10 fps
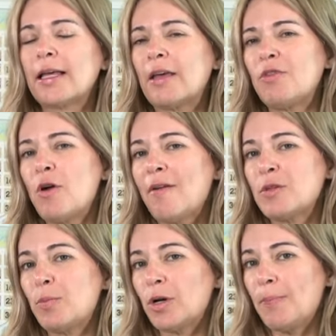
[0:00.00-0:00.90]
if you have
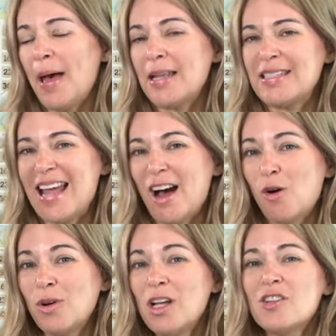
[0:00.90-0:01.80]
to put a pet
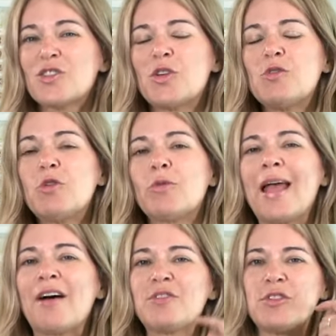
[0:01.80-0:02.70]
down so you don't
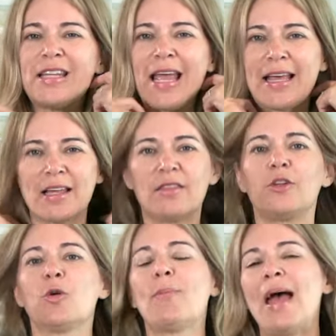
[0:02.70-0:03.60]
have to take
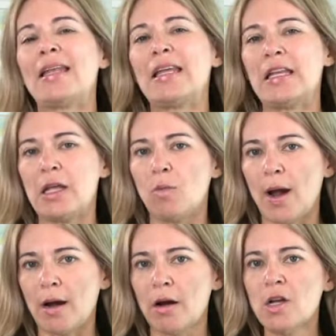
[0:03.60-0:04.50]
your pet
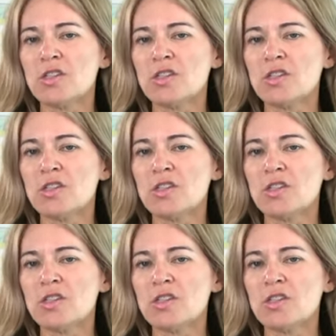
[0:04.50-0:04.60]
anywhere.